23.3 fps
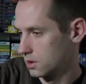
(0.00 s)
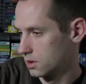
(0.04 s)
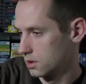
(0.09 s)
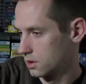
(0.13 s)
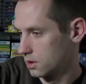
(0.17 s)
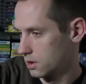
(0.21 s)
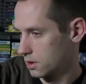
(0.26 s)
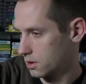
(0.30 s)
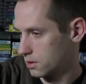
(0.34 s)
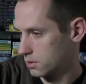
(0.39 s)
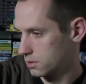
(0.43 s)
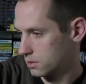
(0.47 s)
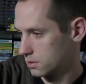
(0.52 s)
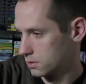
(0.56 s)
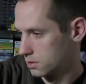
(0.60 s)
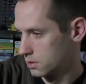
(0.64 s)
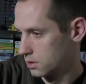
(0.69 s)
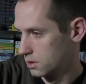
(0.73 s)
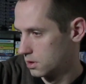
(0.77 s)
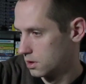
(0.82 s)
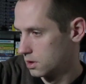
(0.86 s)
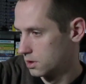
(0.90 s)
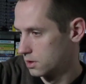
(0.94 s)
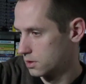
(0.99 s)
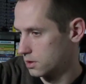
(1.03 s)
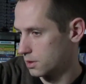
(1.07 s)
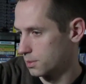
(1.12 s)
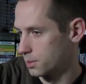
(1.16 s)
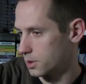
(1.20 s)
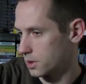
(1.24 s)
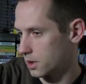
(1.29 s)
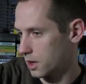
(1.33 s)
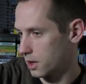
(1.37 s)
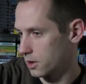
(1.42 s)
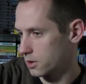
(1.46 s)
You know, someone
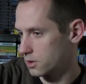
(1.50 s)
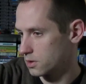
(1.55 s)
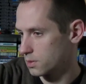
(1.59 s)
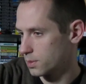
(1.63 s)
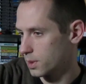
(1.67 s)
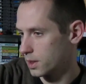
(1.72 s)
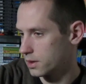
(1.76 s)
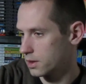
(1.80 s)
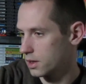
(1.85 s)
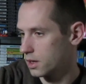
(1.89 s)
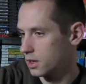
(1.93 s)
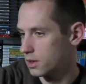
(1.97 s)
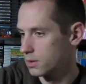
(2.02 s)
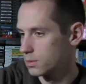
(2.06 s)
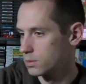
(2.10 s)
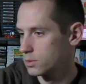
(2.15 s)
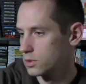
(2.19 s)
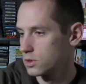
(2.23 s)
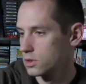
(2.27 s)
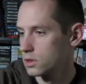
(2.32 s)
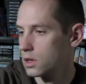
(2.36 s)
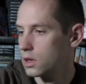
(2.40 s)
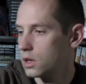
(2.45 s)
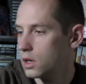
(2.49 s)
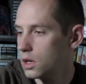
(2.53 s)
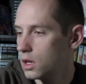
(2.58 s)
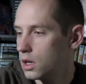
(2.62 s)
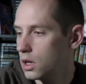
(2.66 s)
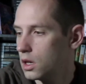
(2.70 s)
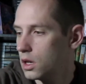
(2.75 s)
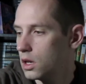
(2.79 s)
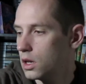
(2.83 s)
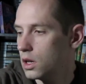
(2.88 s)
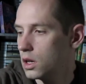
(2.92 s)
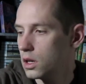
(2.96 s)
cares about the games
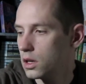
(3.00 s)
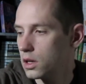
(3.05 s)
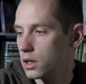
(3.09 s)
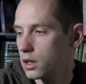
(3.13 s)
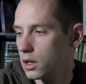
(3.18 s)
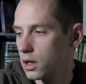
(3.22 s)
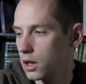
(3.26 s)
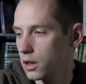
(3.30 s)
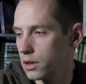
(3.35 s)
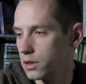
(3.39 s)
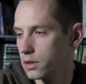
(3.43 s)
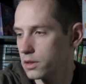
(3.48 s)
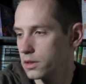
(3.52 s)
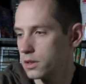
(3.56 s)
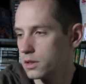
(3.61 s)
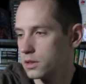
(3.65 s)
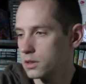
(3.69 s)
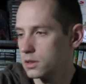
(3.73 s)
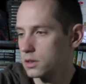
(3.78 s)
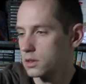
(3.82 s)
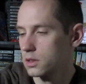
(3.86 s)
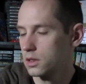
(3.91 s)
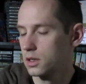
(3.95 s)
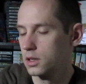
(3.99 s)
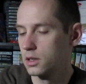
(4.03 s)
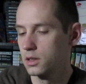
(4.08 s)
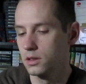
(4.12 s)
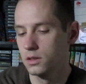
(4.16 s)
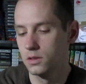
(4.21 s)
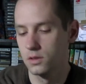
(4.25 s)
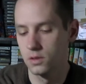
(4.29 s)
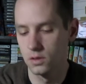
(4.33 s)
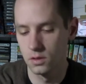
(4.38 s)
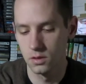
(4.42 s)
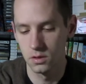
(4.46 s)
other than kids,
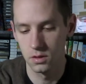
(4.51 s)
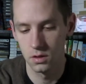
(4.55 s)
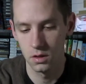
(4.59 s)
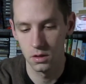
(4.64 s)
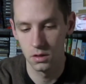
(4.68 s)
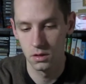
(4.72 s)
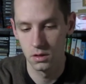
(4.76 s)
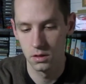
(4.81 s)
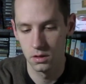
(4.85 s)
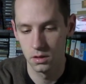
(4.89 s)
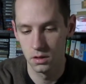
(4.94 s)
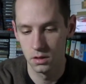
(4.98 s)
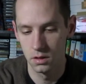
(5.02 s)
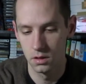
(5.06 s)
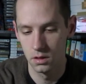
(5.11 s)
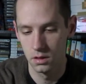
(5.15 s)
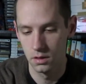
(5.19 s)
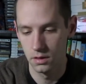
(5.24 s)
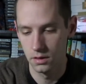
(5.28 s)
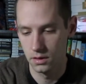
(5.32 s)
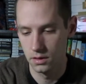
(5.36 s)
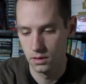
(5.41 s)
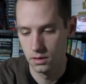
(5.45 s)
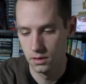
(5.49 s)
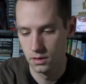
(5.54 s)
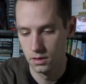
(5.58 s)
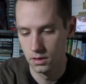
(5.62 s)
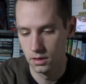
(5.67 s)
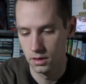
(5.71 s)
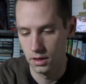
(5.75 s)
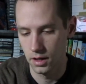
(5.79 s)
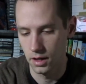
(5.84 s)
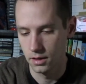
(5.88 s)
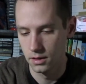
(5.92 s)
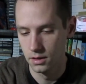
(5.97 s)
so...
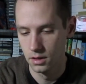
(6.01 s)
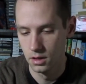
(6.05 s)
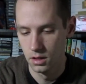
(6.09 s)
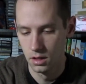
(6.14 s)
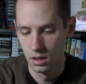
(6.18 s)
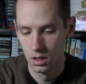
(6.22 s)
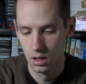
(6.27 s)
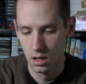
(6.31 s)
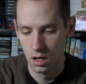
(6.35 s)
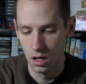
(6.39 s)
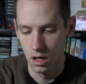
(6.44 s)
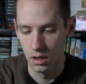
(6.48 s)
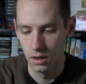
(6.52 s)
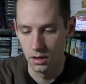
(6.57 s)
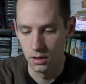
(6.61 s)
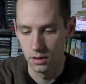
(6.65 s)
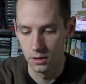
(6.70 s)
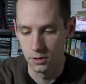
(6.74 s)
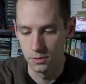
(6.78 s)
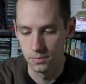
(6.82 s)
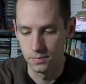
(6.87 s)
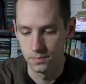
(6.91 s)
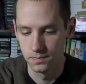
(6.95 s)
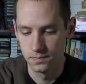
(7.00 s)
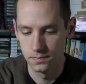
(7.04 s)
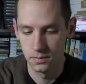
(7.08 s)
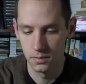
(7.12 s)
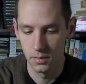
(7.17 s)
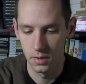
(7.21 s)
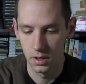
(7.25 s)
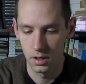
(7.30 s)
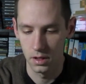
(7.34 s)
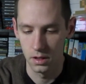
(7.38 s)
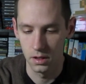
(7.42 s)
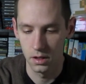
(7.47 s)
Yeah.
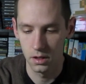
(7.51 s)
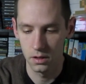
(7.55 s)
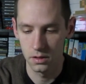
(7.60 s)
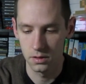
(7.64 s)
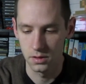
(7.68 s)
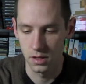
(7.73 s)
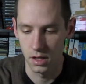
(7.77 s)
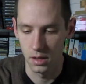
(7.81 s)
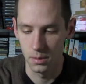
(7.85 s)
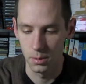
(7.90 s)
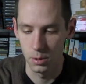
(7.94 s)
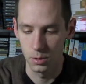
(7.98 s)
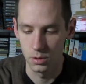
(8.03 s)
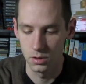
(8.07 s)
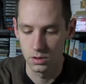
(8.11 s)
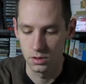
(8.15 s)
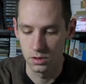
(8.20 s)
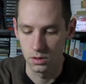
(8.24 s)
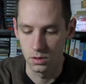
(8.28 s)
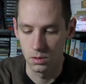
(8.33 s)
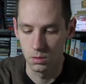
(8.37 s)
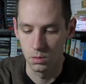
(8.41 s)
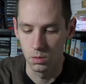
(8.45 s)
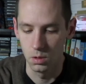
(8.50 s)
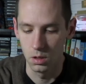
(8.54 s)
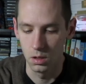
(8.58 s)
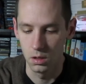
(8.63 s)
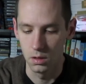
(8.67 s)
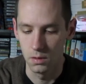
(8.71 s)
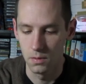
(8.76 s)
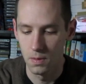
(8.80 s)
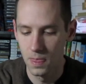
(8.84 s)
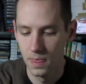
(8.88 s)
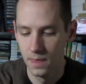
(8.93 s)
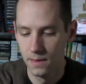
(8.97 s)
Another time I went to Goodwill,
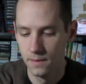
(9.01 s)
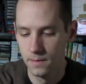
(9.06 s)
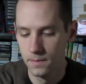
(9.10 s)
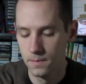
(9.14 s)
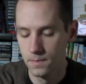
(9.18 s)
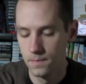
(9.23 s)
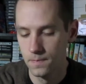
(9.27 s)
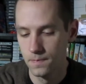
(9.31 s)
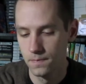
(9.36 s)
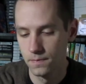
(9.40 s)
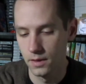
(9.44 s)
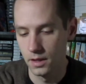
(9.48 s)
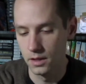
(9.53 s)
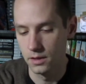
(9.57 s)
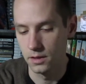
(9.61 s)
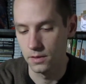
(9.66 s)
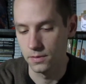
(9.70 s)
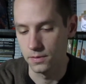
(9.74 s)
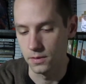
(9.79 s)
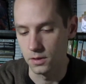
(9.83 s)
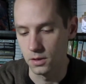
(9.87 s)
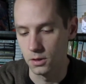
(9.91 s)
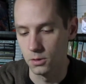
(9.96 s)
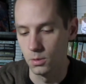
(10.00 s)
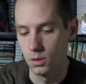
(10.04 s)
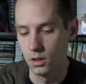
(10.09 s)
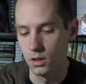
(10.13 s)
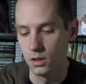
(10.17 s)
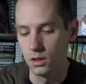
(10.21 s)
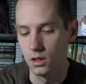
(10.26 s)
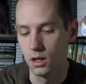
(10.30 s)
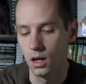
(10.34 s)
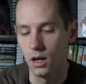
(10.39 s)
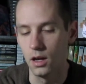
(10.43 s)
different Goodwill,